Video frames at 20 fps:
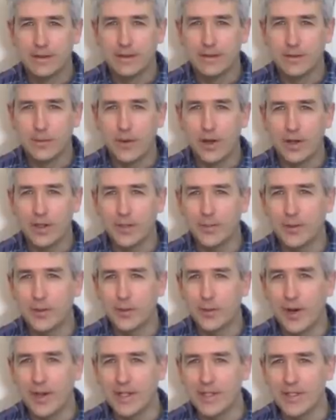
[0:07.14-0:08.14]
Welcome to
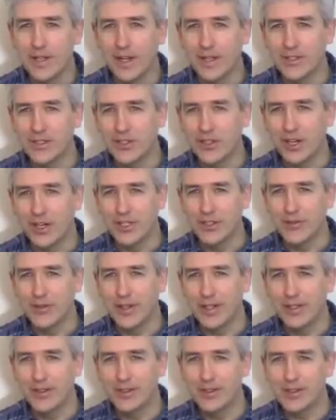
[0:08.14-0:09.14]
Renaissance Charge
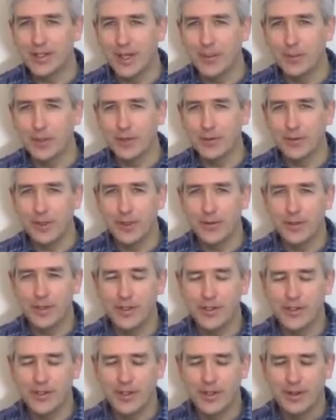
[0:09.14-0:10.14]
Videos. I'm Rick Friedrich,